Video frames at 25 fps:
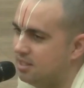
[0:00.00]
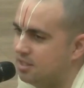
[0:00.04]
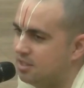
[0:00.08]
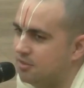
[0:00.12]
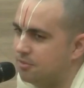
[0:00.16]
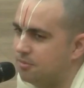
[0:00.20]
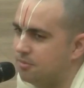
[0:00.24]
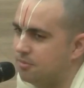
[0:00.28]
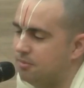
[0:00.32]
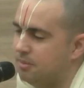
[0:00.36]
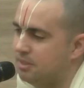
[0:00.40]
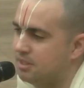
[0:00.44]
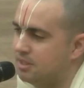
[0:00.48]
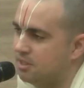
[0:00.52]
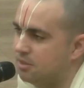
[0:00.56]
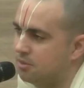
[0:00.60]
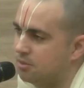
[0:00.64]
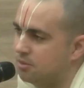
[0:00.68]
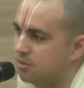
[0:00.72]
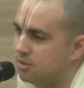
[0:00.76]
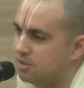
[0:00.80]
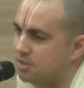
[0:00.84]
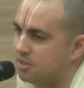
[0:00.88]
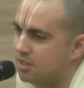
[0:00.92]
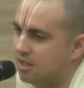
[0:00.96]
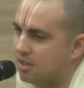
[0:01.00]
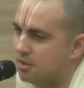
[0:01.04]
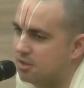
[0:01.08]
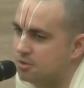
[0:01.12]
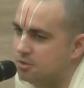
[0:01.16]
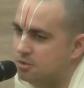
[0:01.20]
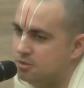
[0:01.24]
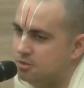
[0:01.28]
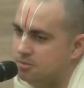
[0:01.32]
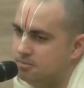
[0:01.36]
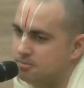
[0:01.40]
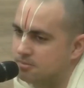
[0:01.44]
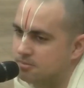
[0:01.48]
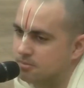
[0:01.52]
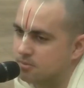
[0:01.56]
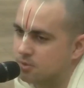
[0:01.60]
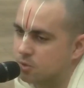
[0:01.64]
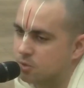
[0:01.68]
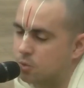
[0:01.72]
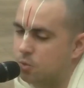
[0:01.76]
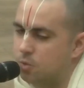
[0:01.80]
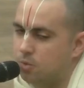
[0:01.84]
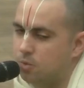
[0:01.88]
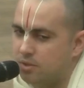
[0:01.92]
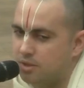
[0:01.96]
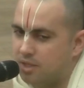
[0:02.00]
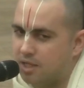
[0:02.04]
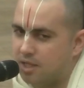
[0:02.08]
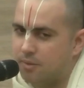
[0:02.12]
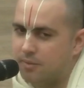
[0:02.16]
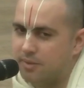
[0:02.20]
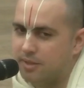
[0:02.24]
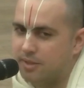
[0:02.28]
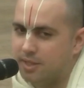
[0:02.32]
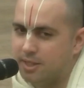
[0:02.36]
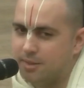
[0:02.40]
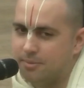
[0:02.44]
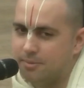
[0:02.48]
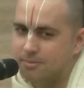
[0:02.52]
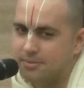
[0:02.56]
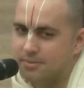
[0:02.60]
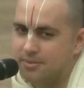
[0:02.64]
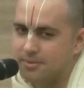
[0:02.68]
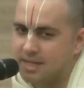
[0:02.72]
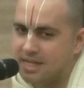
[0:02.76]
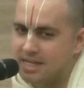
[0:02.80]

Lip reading: of meeting Guruji also cooled down in him,